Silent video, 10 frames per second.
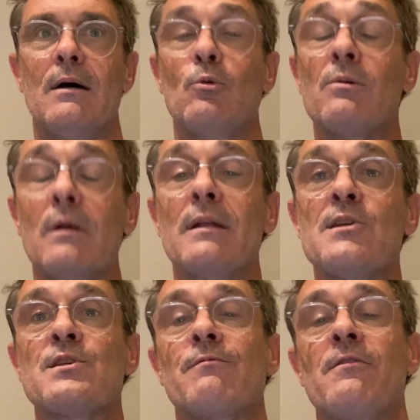Well, at
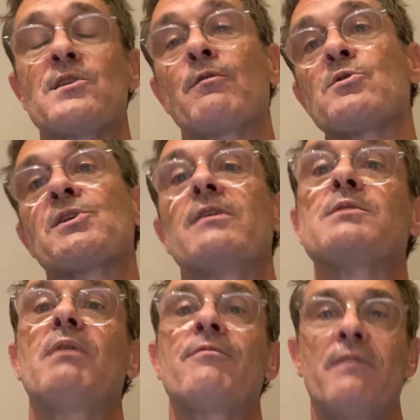least, first of all, saying
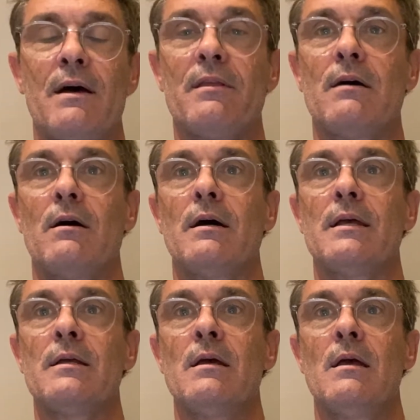to my father,
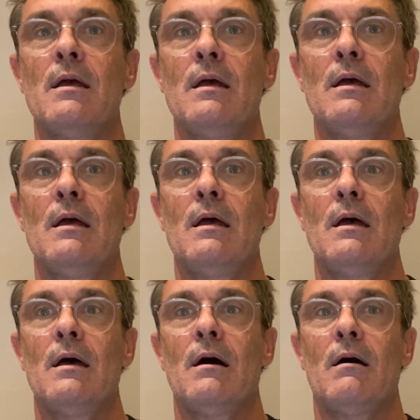I
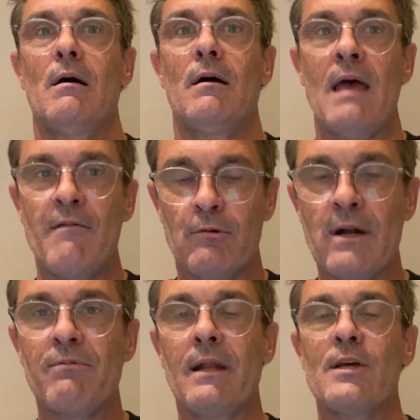have a
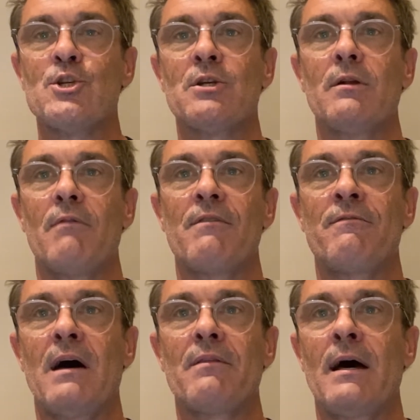revelation of the
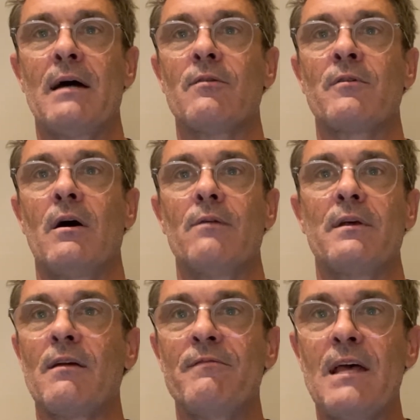Father heart of God
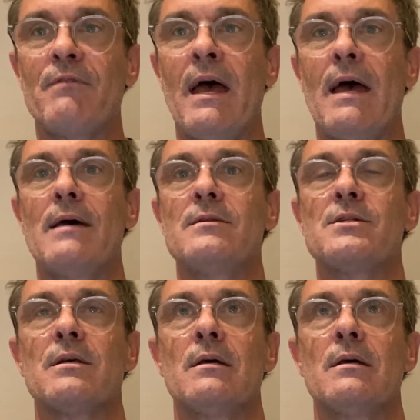that I've never had.